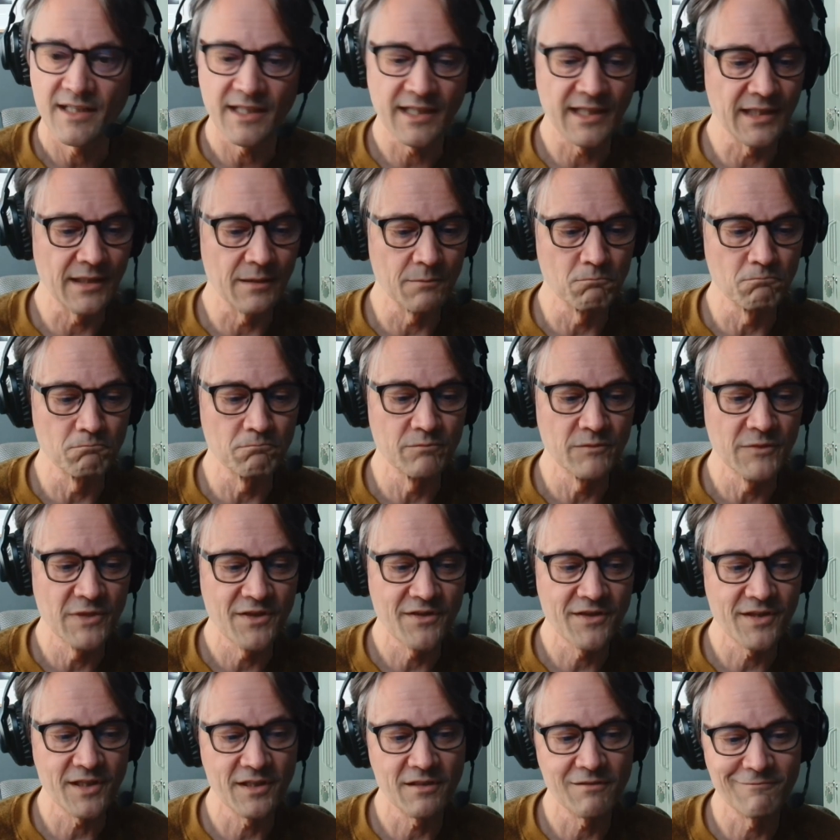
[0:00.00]

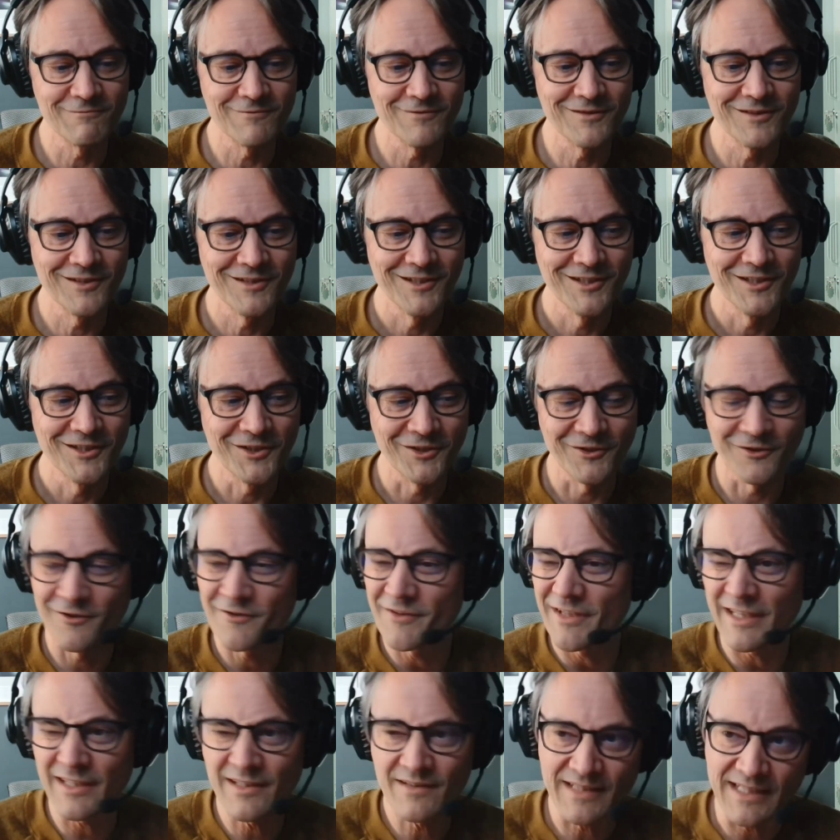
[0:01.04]
Then,
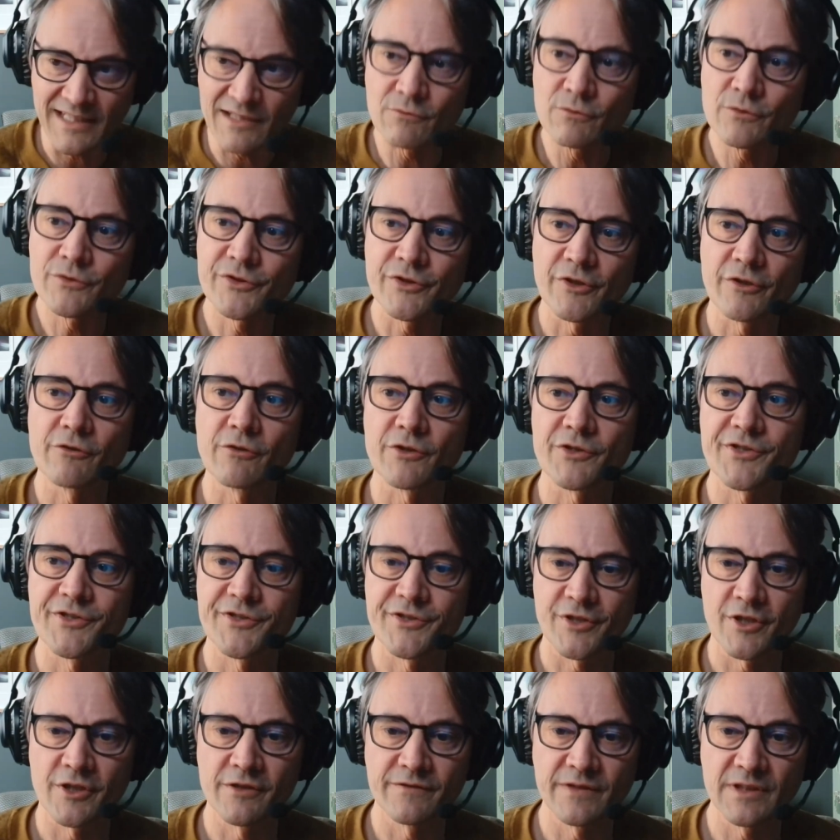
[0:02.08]
that also
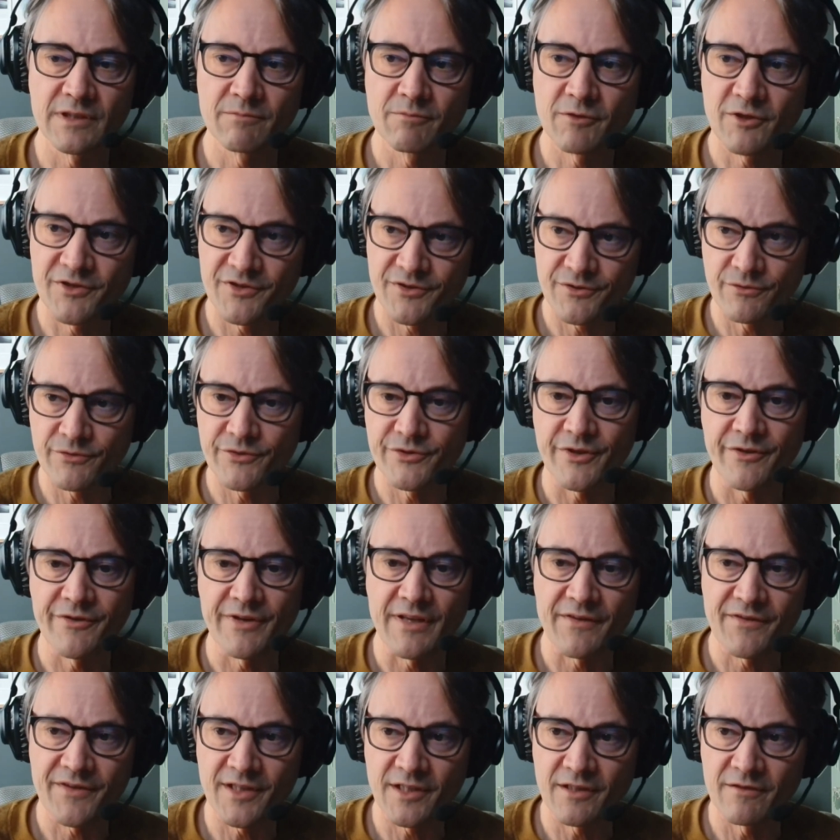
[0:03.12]
crosses over because it's also
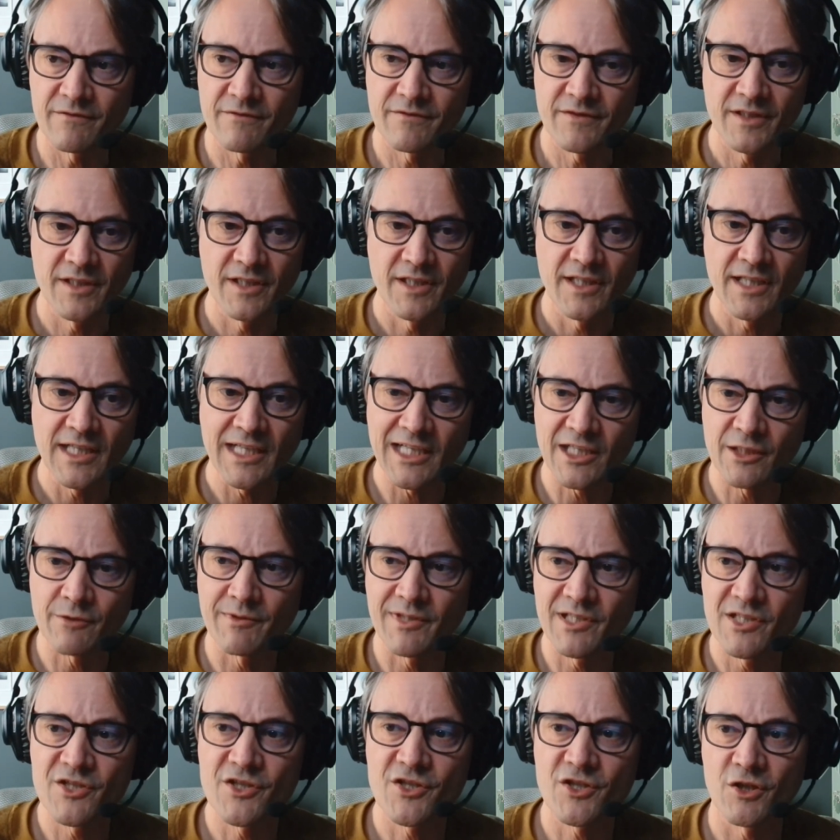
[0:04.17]
that thing of how do
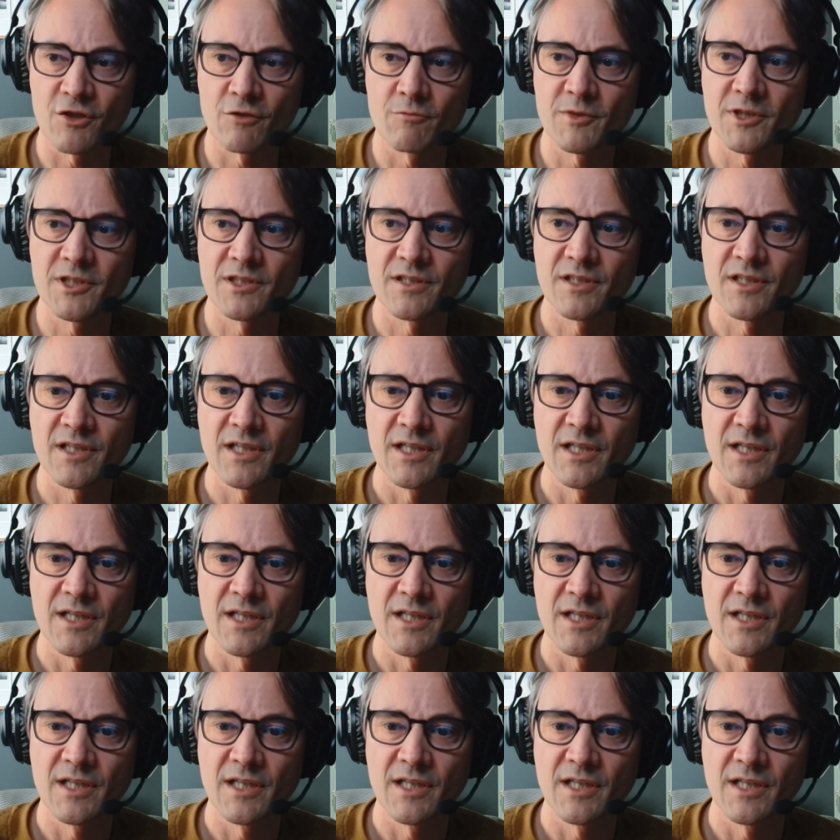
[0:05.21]
we consume it.